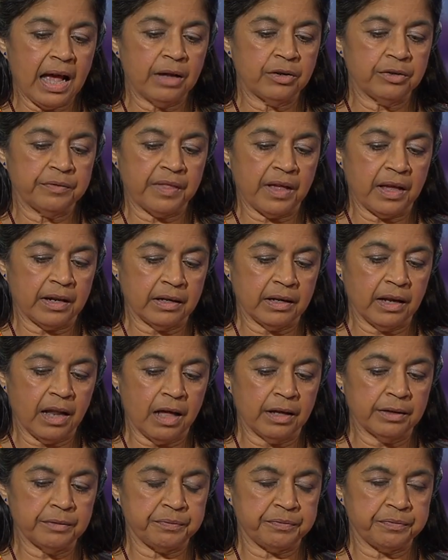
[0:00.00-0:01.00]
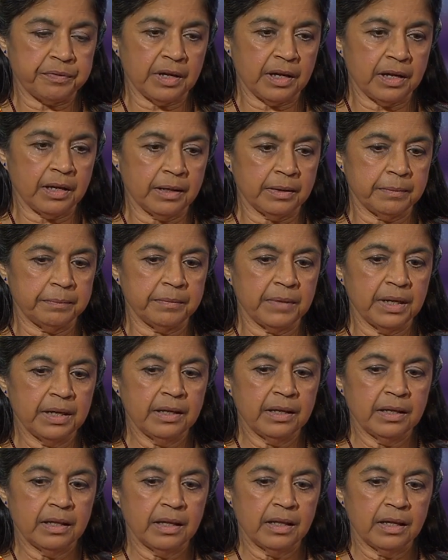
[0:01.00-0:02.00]
out of that life, there
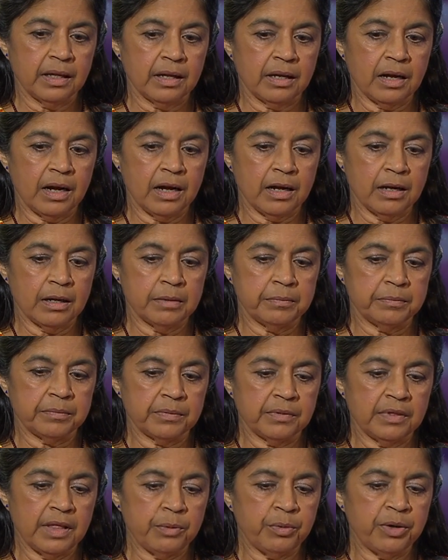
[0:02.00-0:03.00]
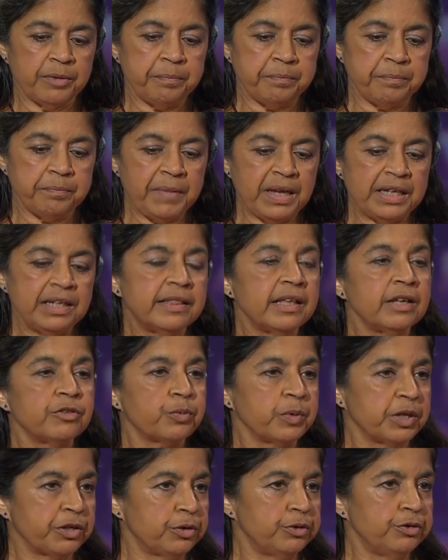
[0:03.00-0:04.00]
were many
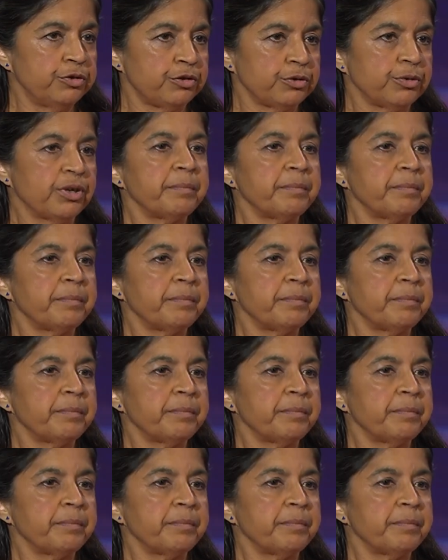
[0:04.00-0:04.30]
things we couldn't do.